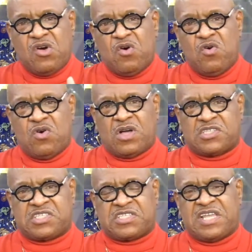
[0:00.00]
who are
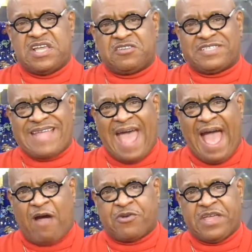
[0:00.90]
still
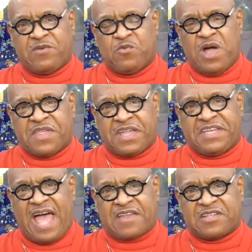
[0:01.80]
doubting whether or
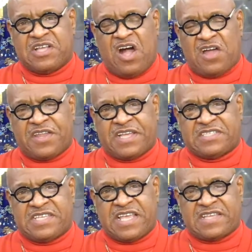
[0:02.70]
not God
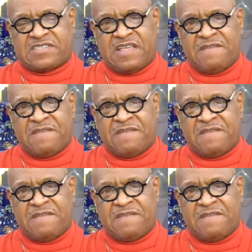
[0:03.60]
exists